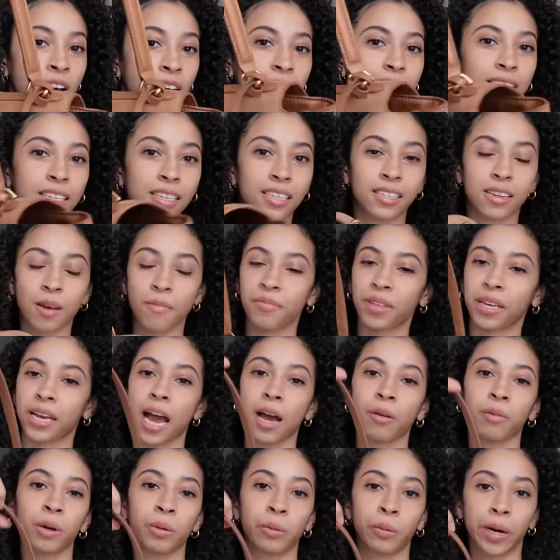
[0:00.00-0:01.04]
this is something
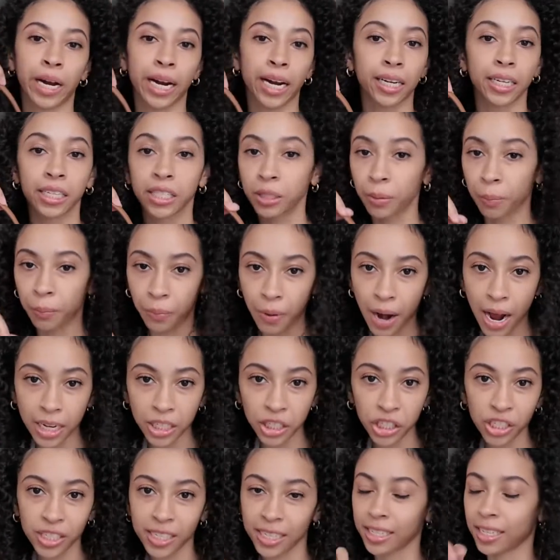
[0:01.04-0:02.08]
I would wear to
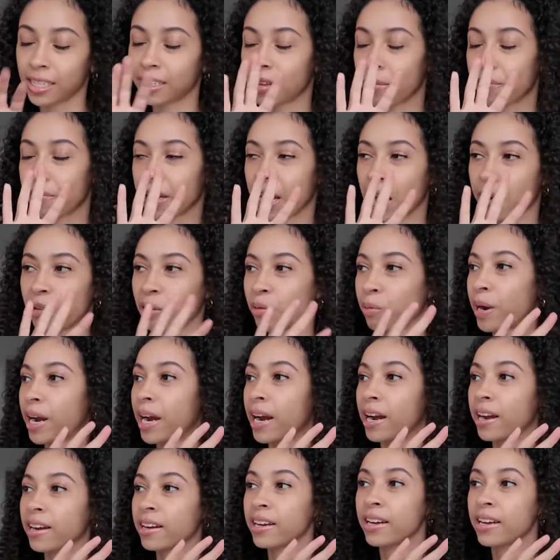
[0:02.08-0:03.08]
brunch. This is something I would wear.